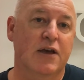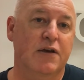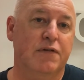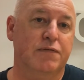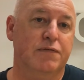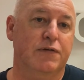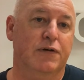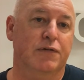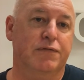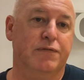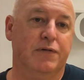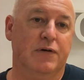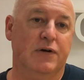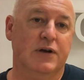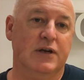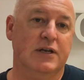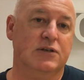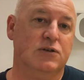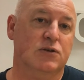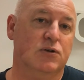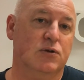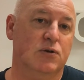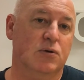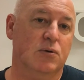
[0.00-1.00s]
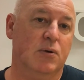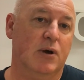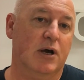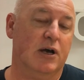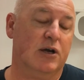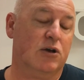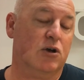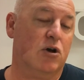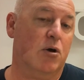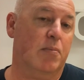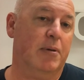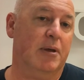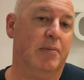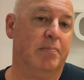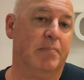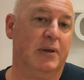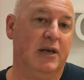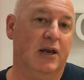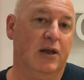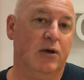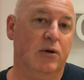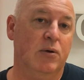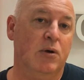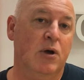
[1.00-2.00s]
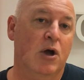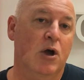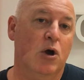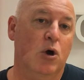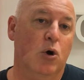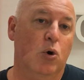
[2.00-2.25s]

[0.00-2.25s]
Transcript: feel free to comment below